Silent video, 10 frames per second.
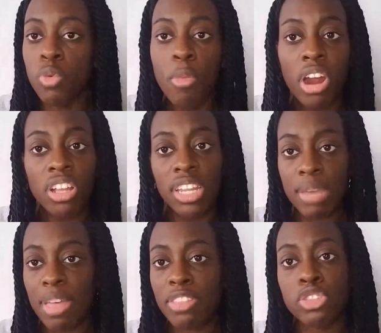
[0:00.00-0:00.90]
Umar
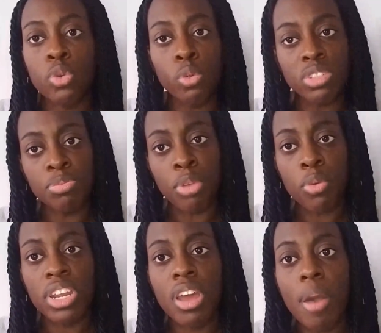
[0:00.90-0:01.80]
claimed that the school was
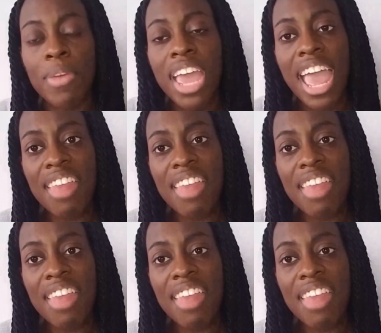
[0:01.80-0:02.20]
broken up